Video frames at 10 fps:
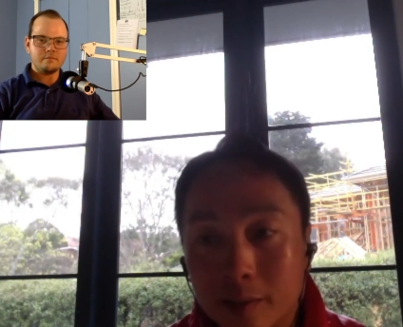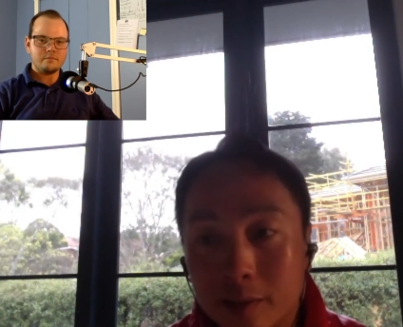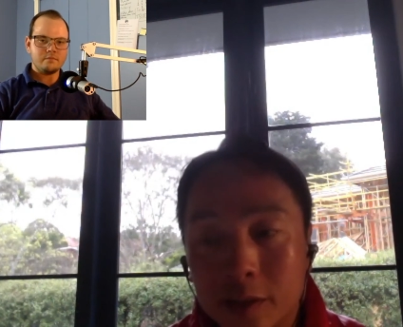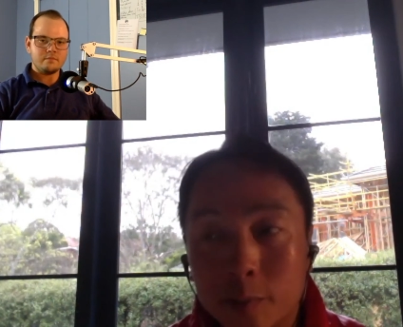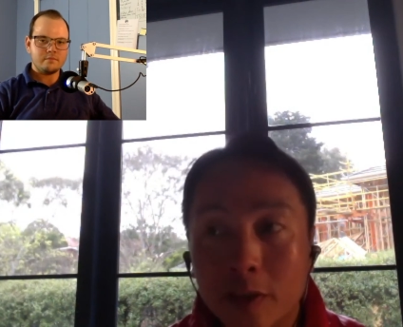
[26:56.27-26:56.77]

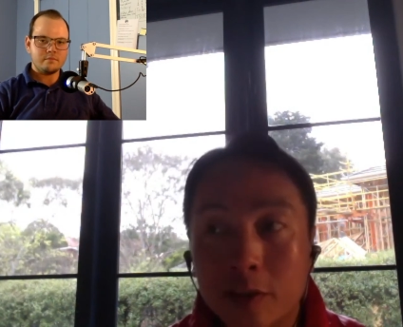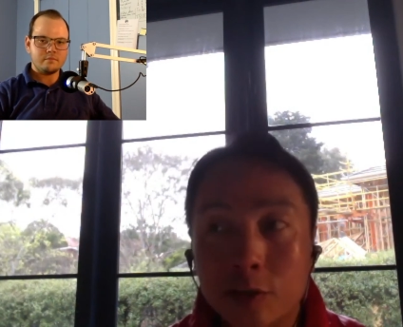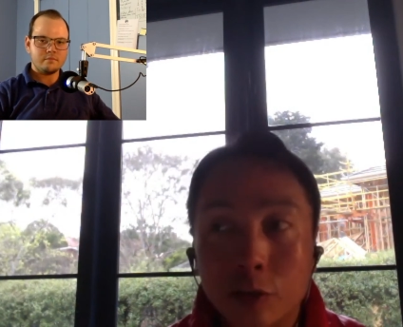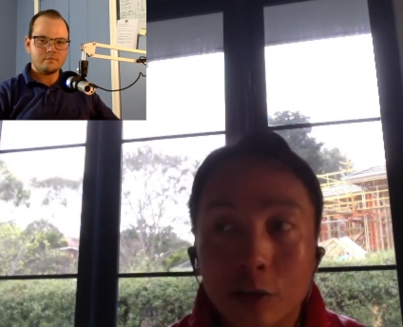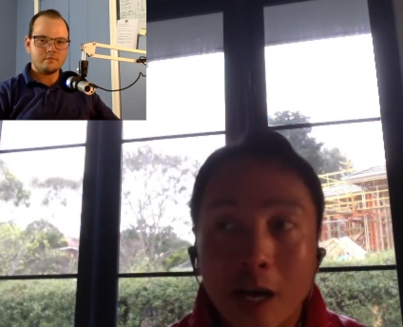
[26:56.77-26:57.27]
Speaker 1: Just
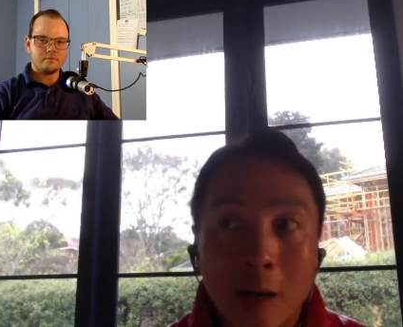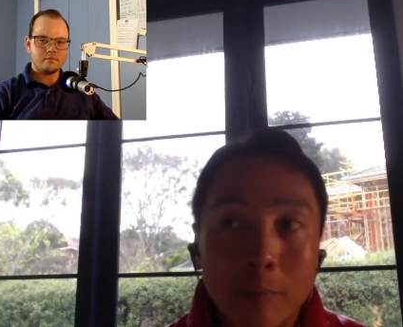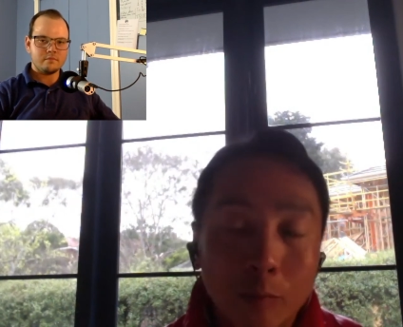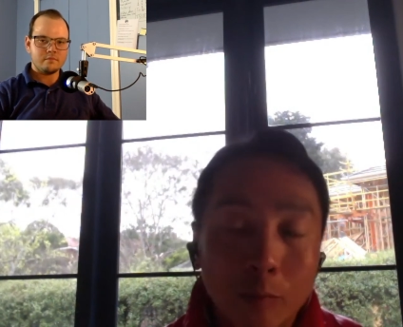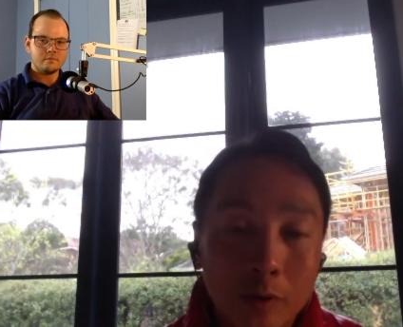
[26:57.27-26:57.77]
because you're
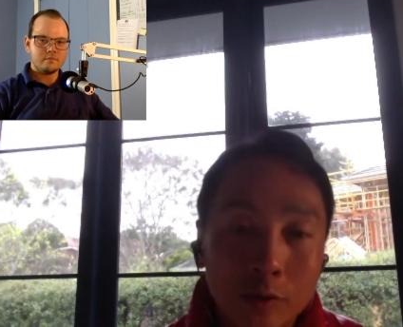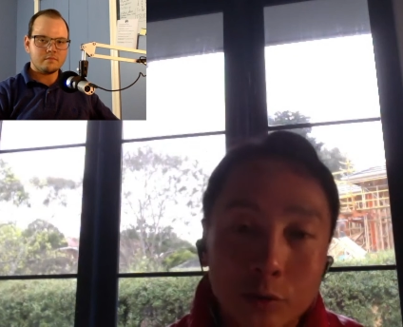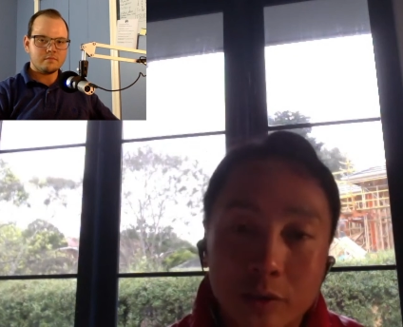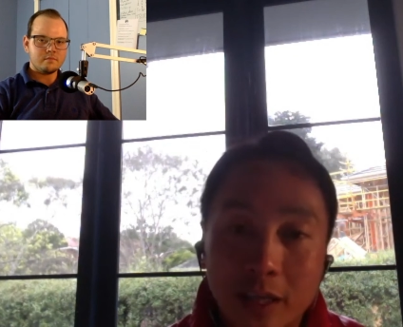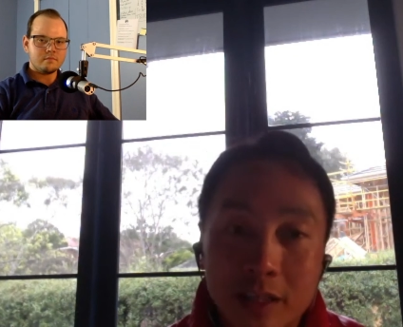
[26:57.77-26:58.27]
being one or
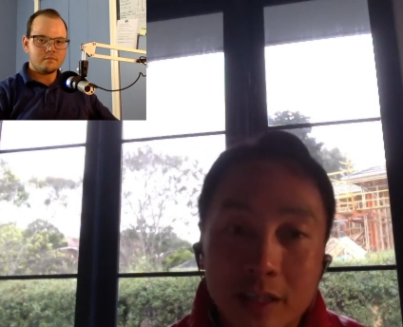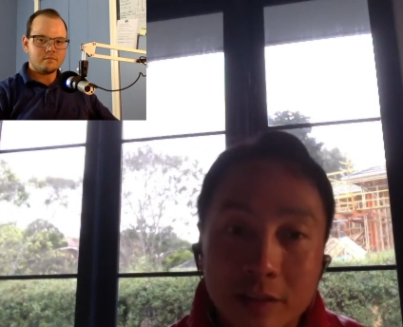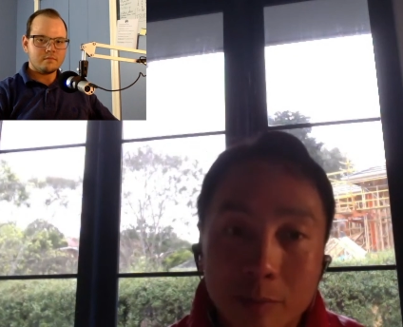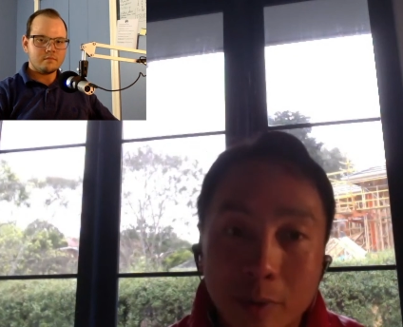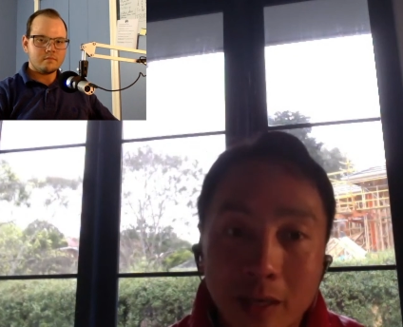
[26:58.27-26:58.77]
two ticks
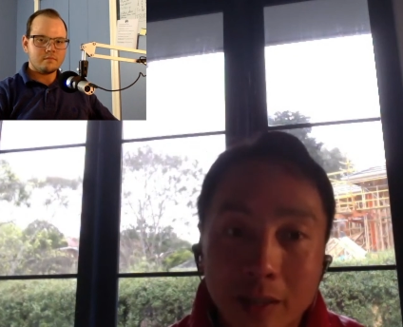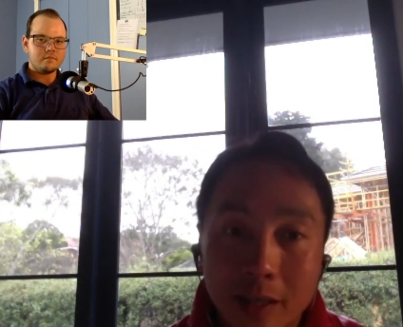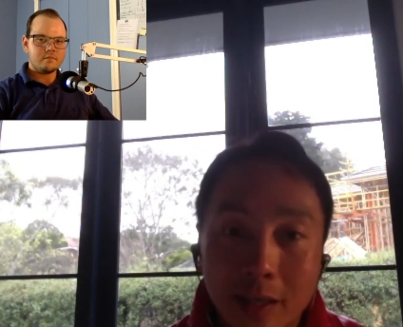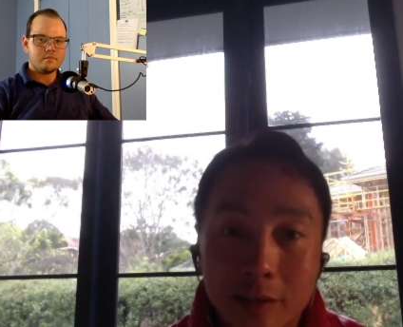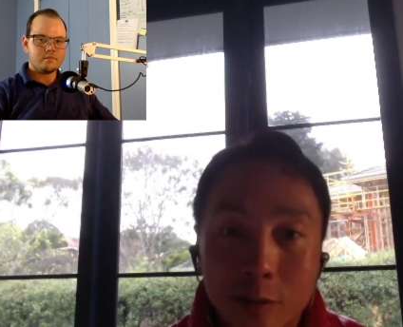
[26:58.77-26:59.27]
in the
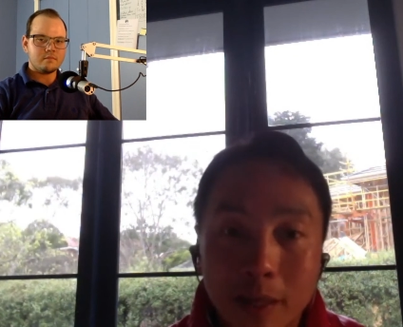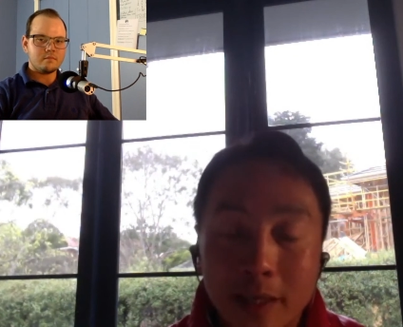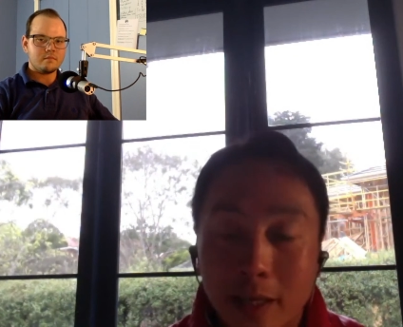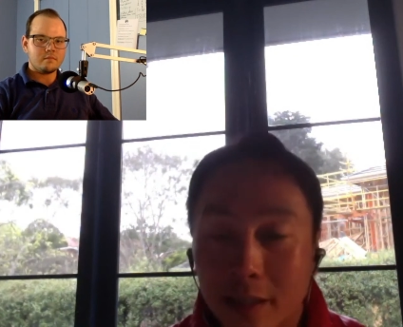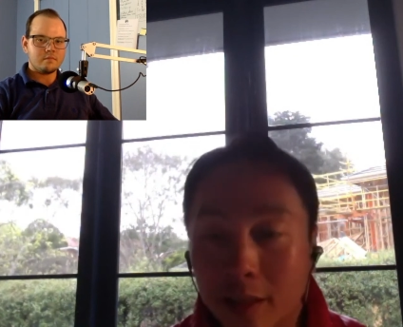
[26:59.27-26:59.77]
market and you're
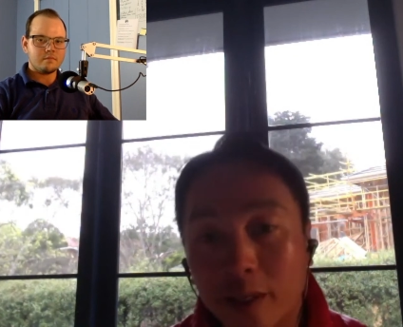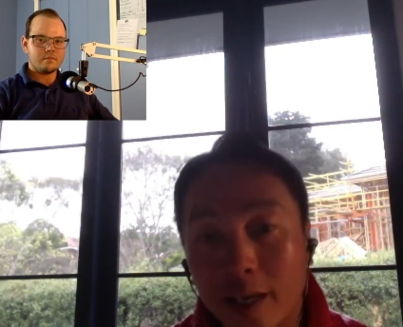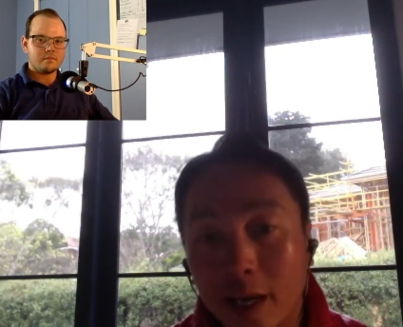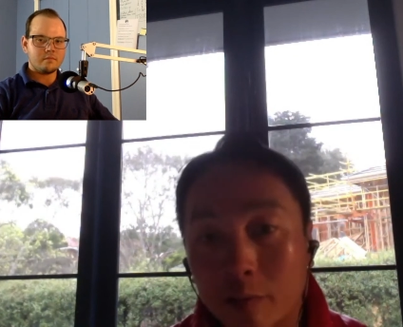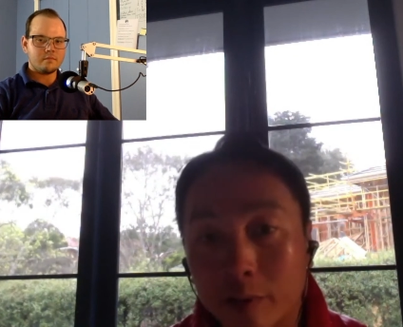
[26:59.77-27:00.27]
making a living
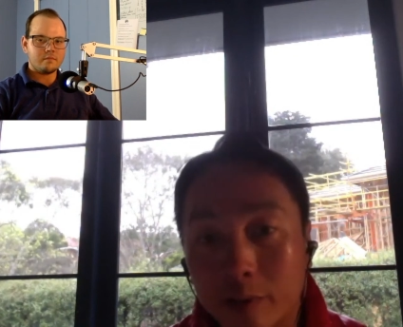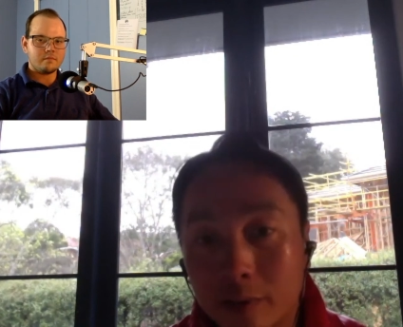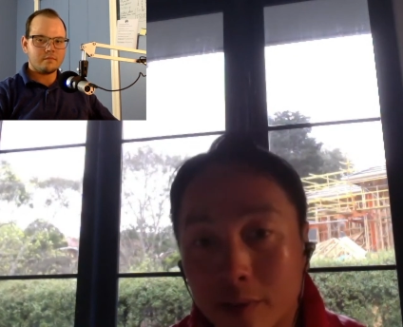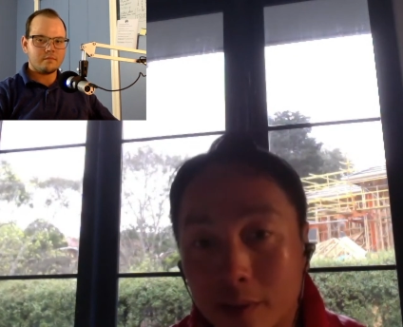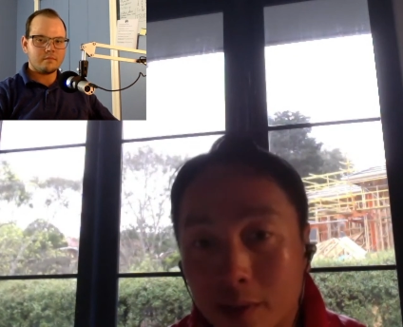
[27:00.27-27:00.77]
out of it
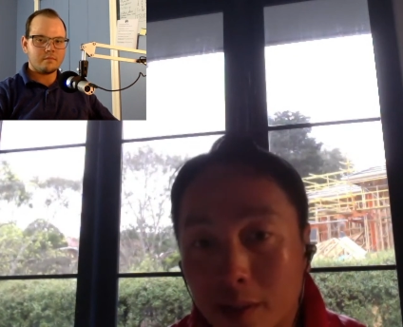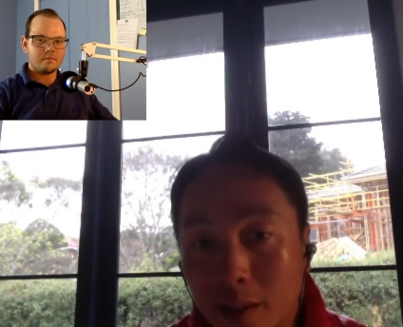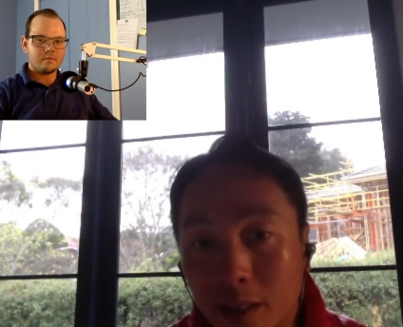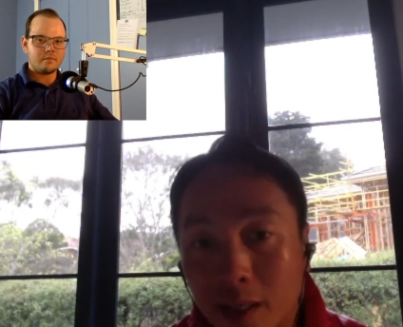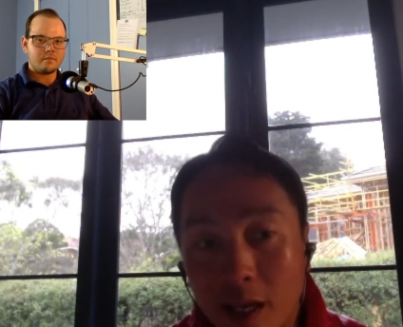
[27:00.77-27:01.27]

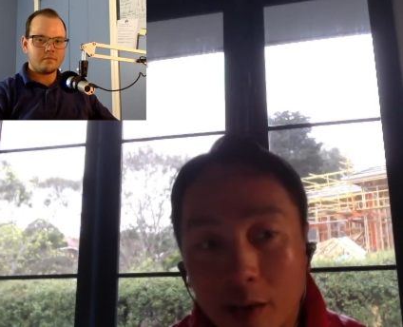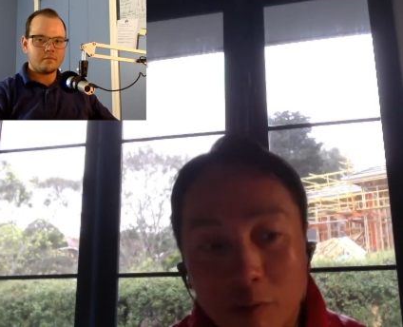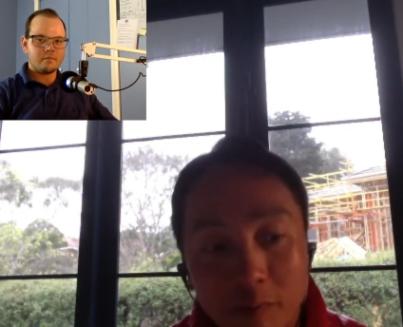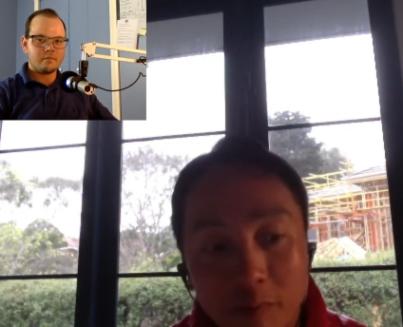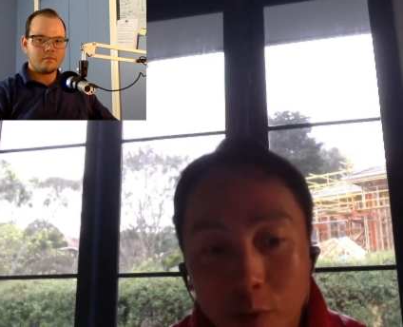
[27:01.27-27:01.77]

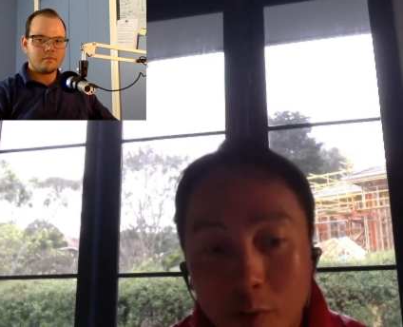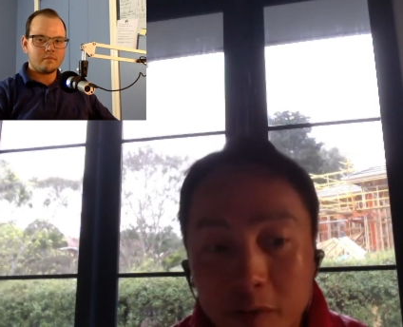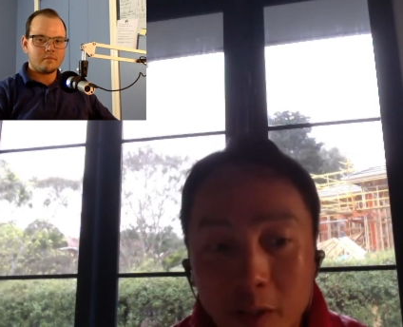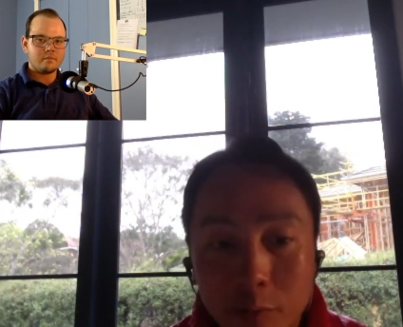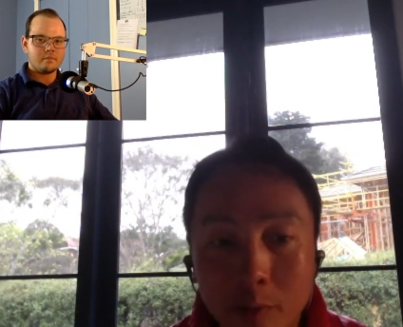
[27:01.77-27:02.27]
if
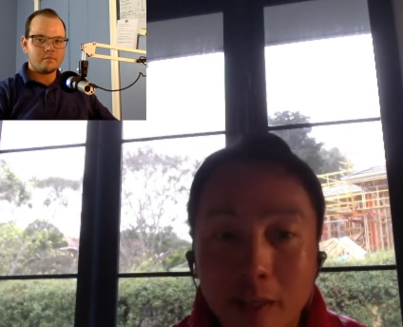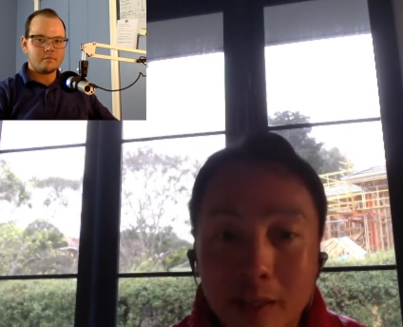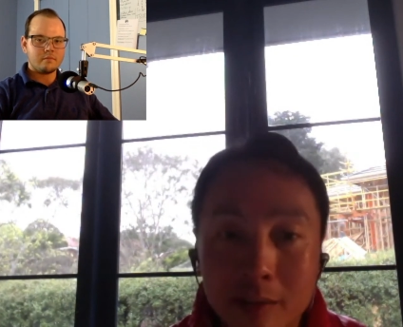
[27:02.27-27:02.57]
North Korea